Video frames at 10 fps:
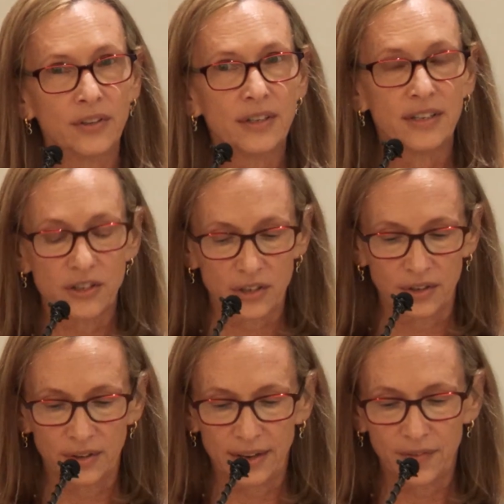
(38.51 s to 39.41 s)
to
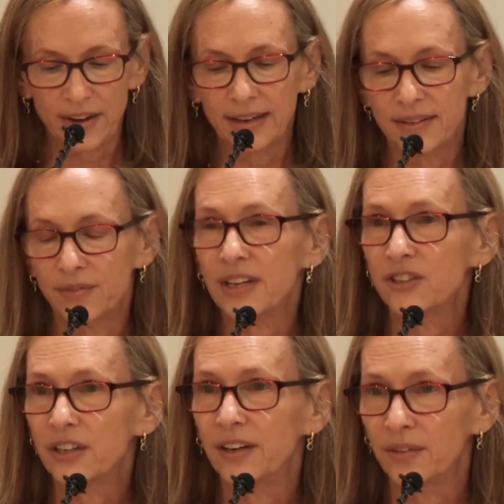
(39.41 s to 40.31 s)
discern the effects of
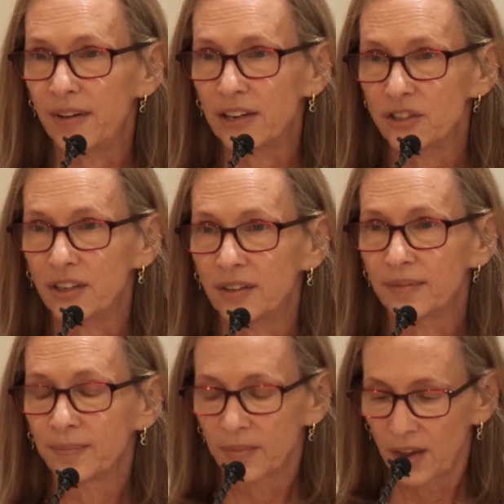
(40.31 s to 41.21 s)
such an intervention.
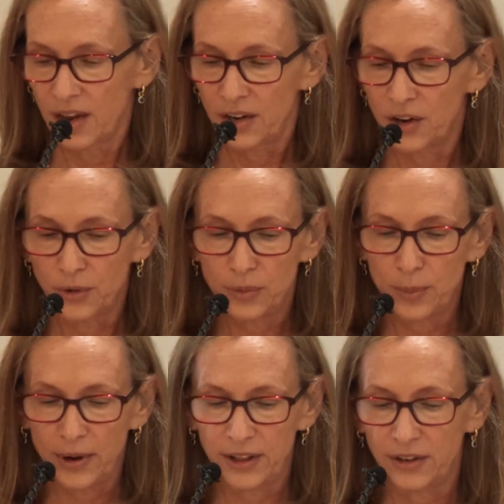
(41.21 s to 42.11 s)
No
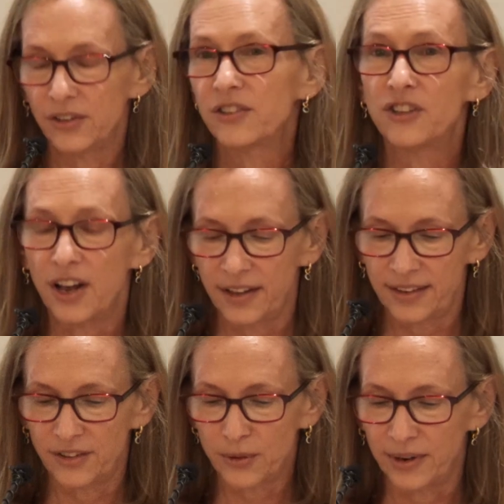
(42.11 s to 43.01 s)
spoilers,
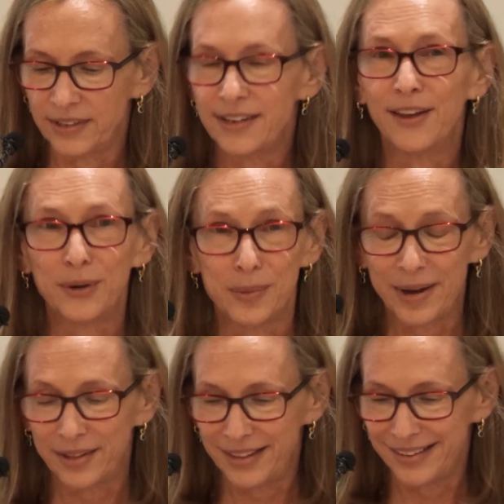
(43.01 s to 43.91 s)
Jonathan's going to tell you
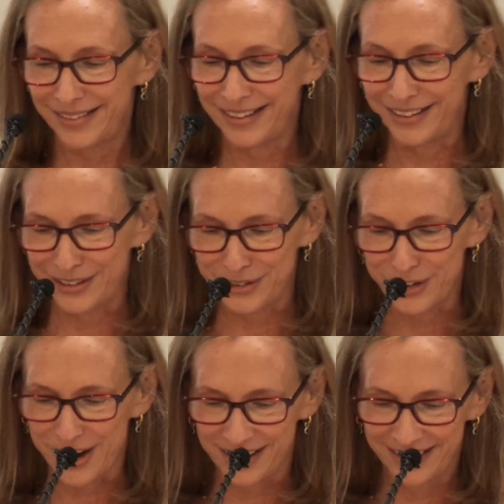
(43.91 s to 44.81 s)
about this in his
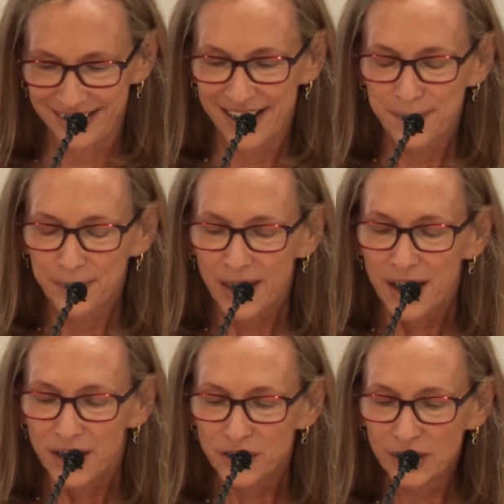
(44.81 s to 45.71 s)
talk.
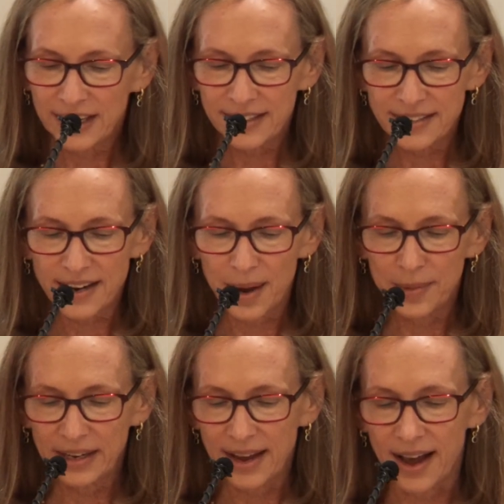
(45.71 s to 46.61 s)
During his time
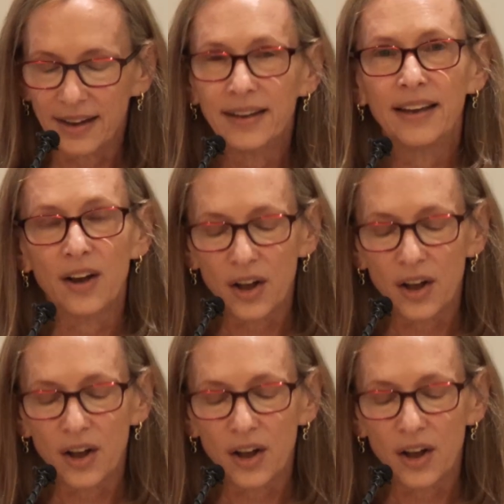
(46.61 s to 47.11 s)
at Keck, he